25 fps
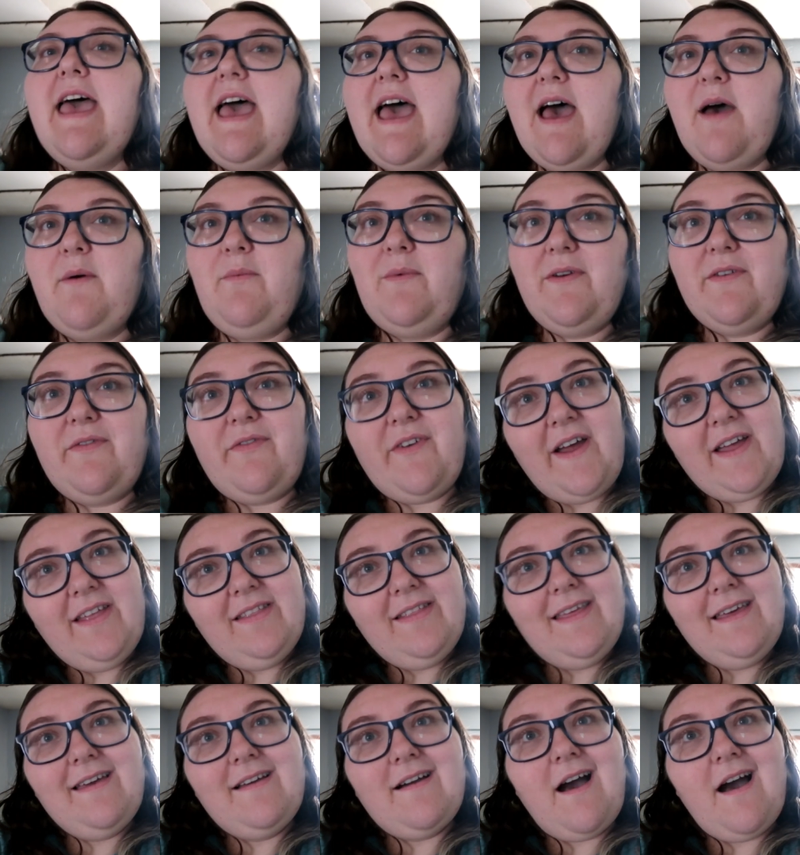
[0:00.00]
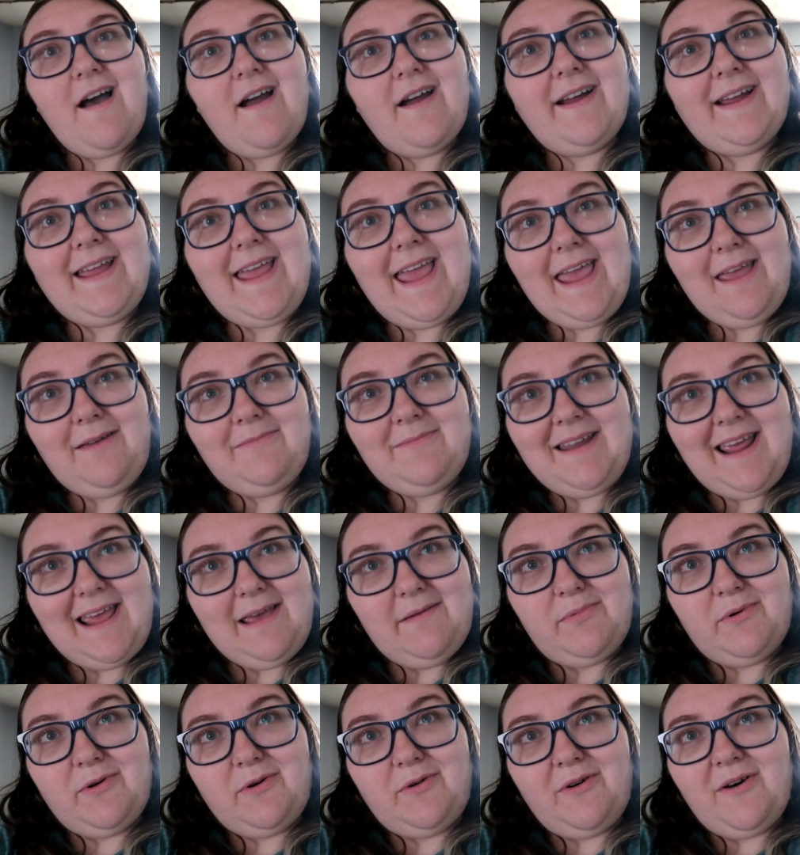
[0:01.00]
And we finally got our game
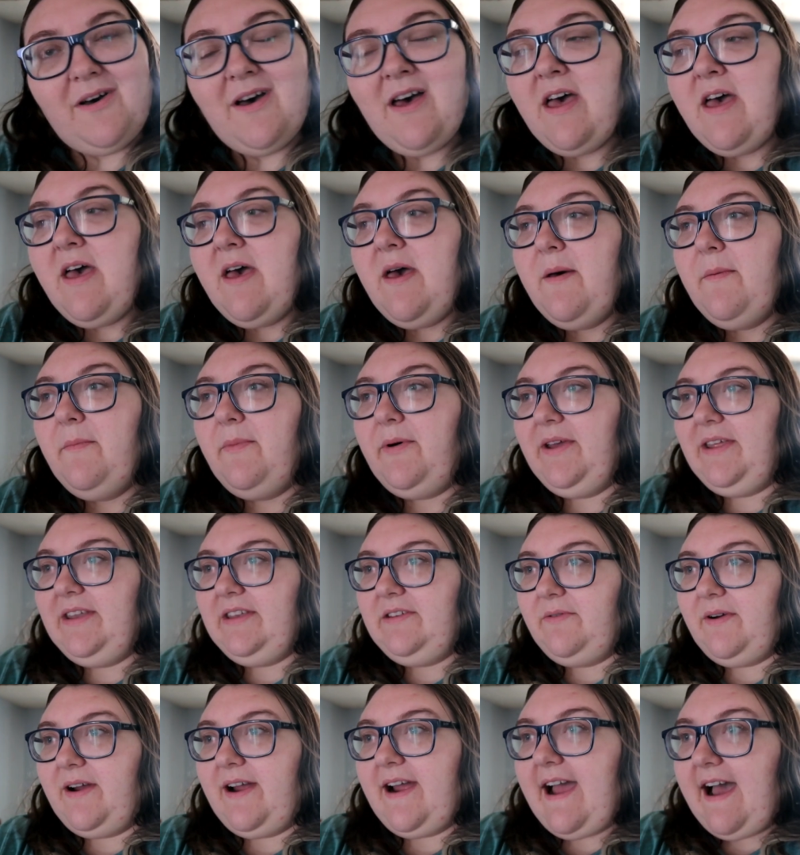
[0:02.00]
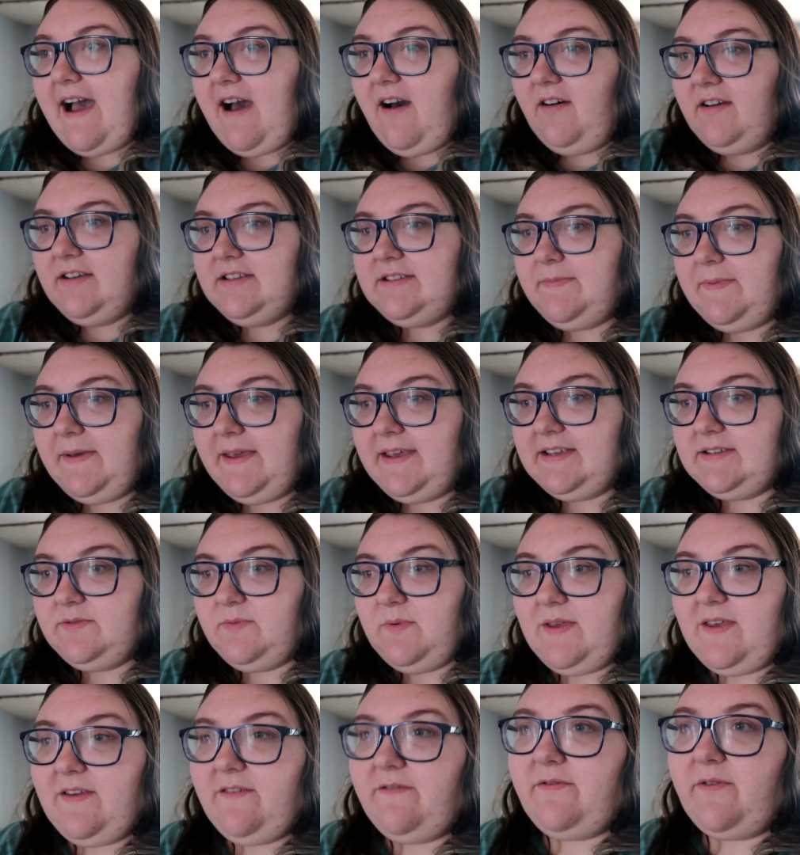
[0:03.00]
table put into our house because
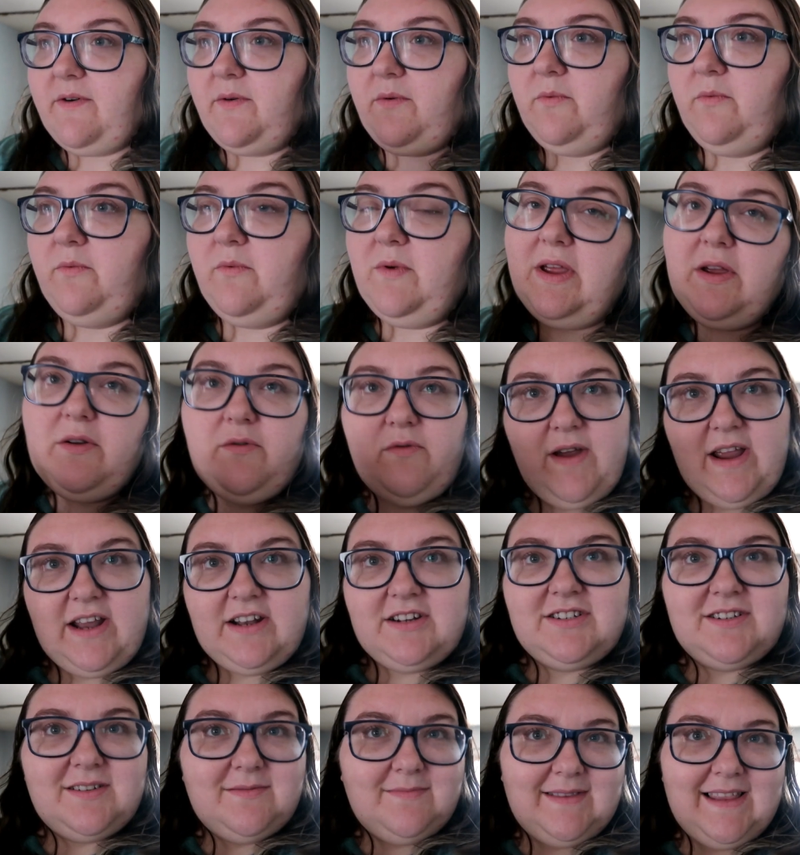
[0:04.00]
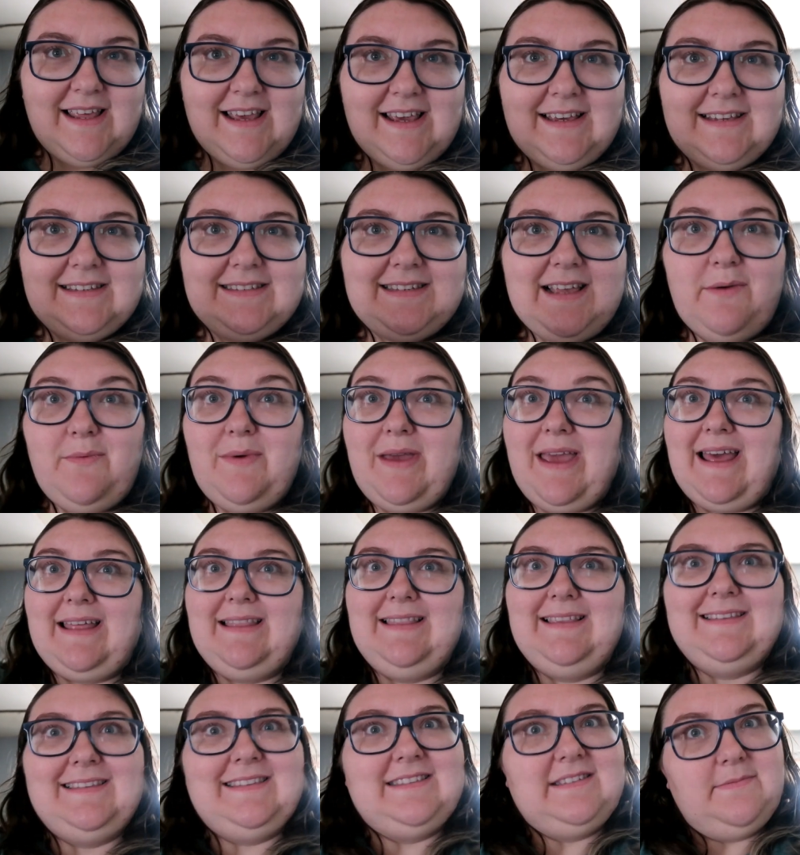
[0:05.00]
we've rearranged some things and we have
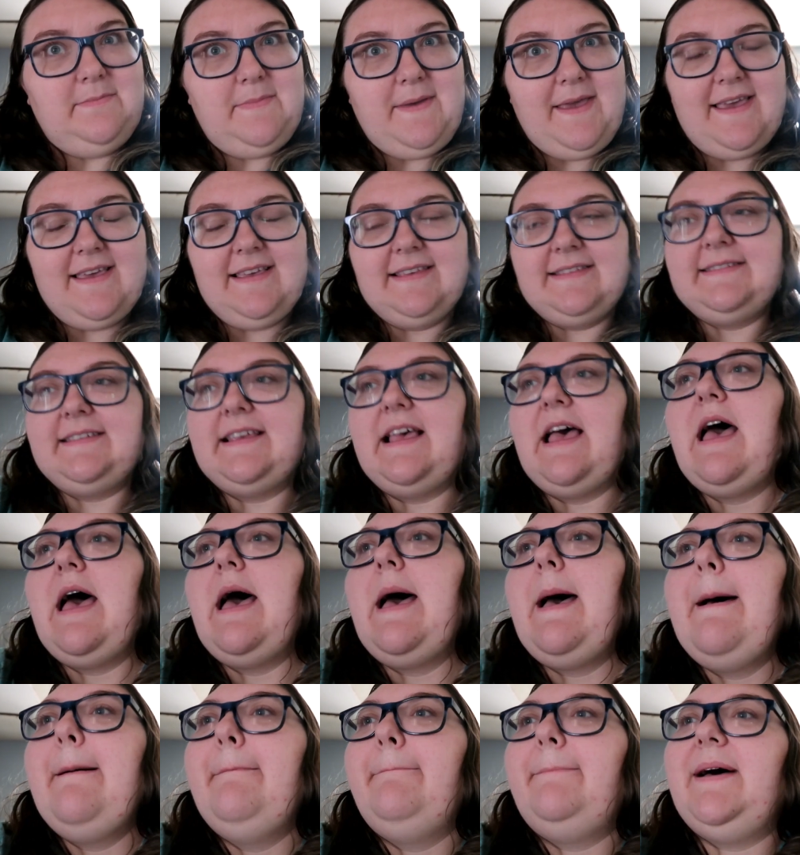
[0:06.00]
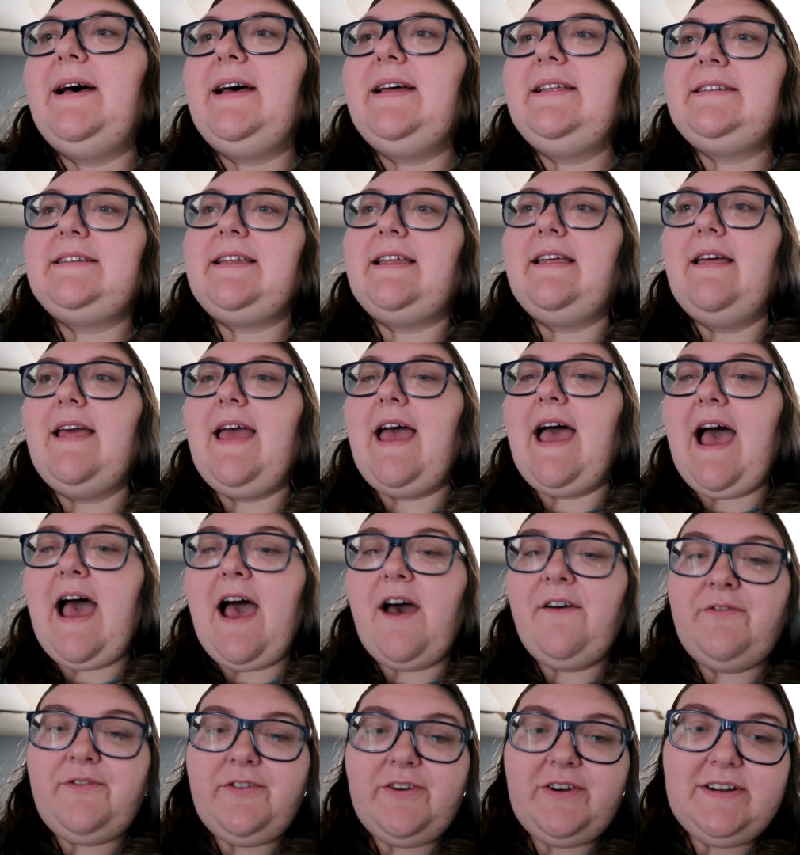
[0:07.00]
this space. But
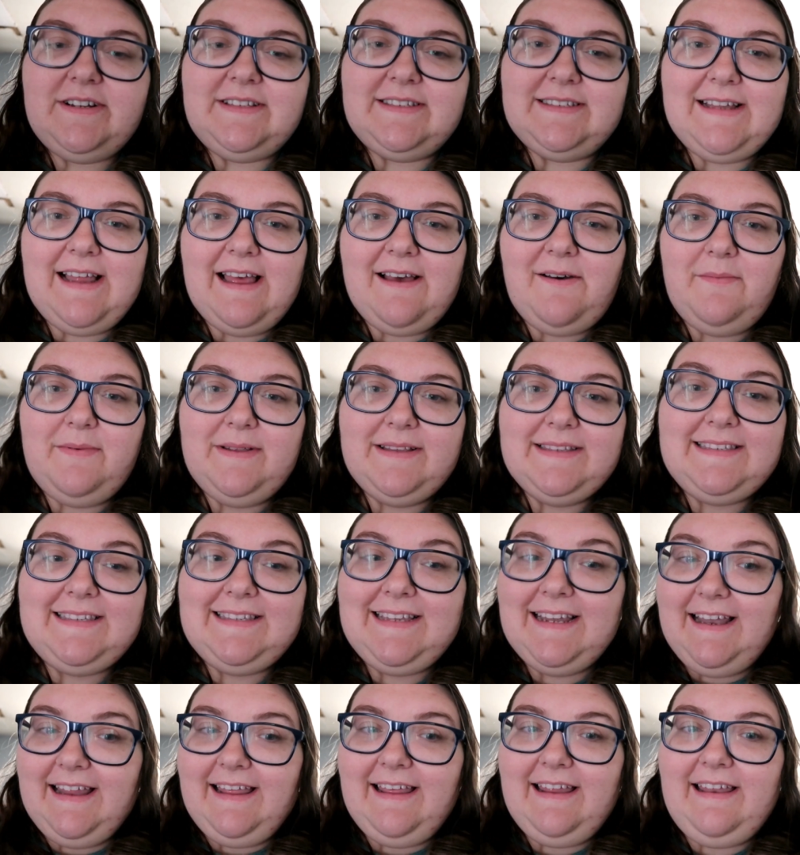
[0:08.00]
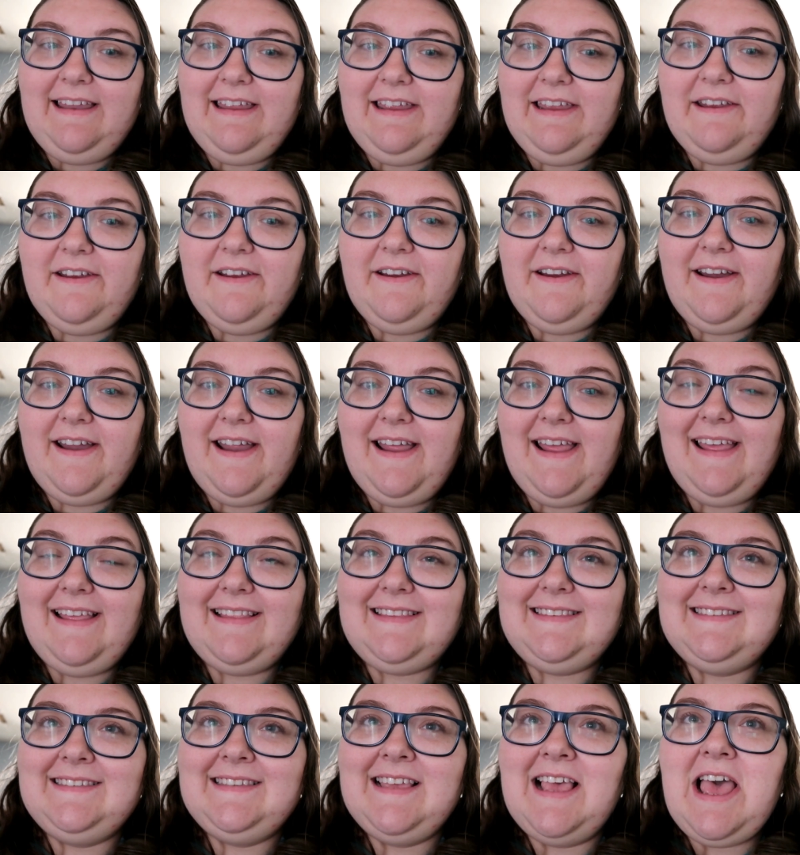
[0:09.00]
after it's now been sitting in here,
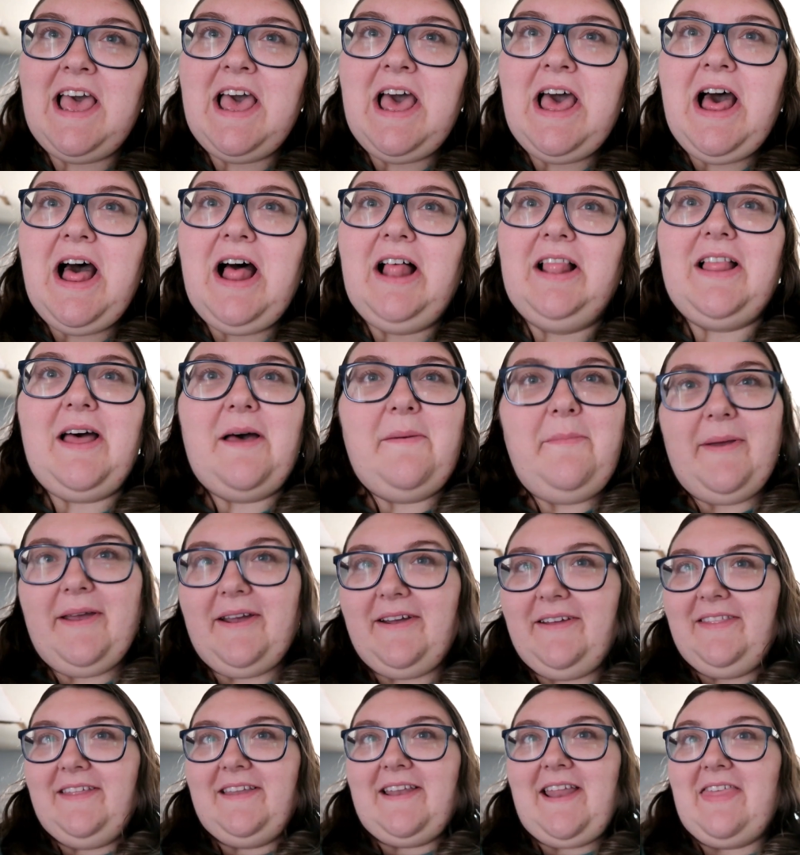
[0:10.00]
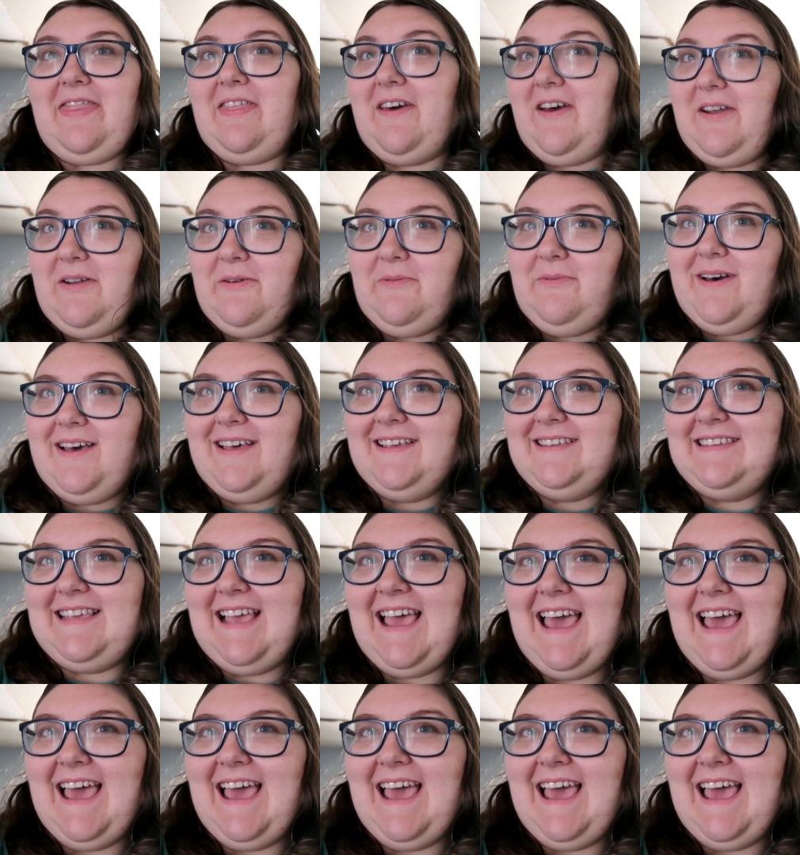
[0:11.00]
it's a lot bigger than I thought it was.